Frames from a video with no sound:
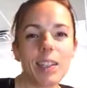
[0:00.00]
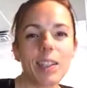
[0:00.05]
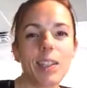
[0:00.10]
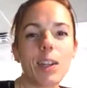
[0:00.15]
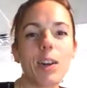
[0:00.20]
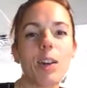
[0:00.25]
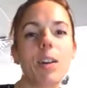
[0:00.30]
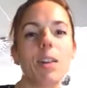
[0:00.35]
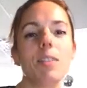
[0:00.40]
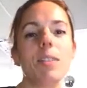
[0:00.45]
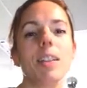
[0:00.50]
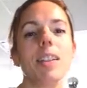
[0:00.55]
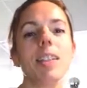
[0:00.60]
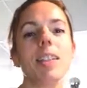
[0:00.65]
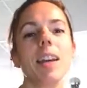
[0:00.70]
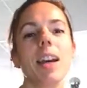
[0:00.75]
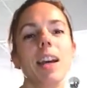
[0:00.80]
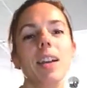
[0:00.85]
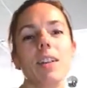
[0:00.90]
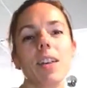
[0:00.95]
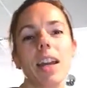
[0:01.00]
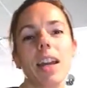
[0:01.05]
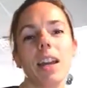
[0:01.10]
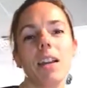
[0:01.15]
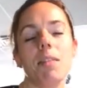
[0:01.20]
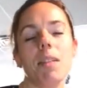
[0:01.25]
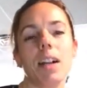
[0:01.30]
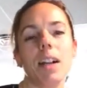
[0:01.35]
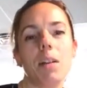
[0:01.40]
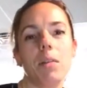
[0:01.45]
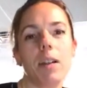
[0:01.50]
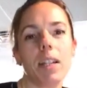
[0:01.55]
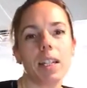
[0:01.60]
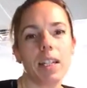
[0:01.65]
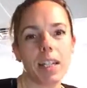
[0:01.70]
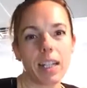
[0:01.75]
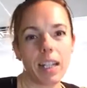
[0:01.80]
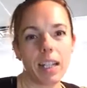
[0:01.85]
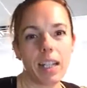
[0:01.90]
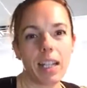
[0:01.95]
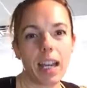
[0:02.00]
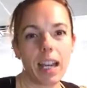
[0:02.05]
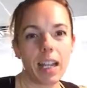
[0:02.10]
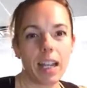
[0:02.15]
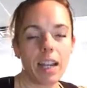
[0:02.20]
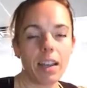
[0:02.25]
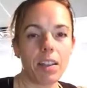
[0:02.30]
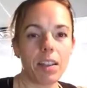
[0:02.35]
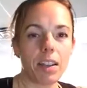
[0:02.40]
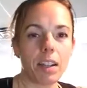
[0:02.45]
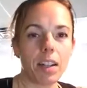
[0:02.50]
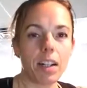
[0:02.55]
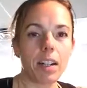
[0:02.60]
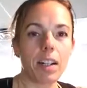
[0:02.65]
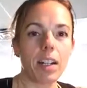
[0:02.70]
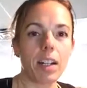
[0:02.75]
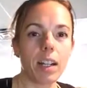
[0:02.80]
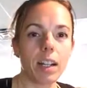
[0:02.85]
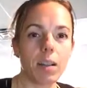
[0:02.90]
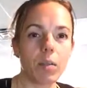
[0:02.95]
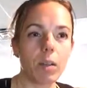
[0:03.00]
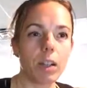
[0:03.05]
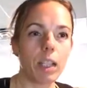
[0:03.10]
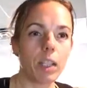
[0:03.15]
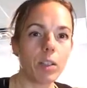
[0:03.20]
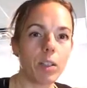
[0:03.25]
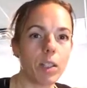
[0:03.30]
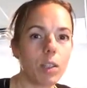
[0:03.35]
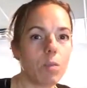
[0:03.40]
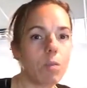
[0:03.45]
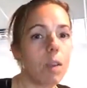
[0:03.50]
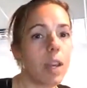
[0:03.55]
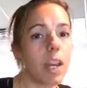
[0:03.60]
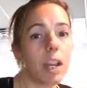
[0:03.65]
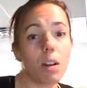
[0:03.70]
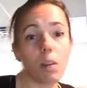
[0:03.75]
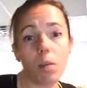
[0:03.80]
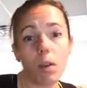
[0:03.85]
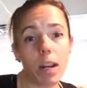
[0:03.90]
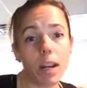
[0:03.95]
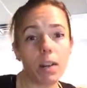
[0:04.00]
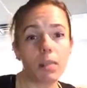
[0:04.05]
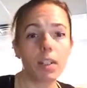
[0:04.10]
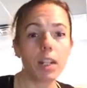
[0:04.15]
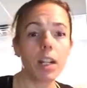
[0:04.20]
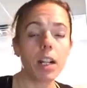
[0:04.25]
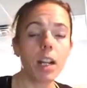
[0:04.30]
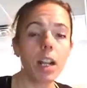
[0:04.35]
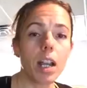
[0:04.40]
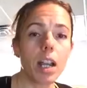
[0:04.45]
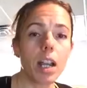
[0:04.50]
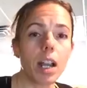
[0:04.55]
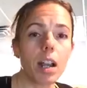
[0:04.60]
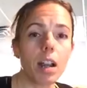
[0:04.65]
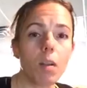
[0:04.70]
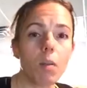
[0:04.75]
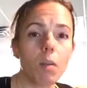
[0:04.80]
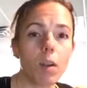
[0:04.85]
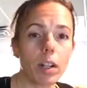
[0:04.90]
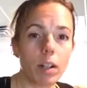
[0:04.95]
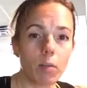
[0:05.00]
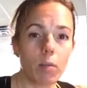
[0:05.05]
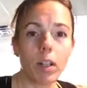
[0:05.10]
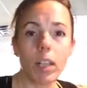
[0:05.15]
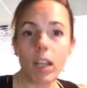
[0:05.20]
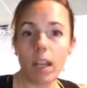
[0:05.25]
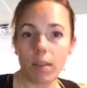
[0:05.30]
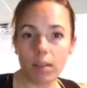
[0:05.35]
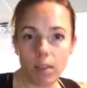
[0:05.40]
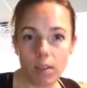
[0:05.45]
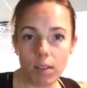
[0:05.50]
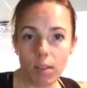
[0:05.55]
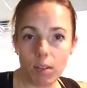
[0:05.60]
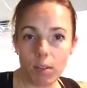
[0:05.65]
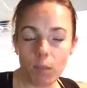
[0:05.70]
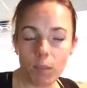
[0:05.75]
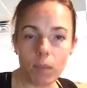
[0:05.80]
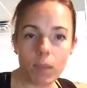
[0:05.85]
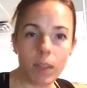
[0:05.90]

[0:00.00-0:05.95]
So if you decide, okay, well, I want to get healthier, I want to lose some weight or whatever, what do you have to do?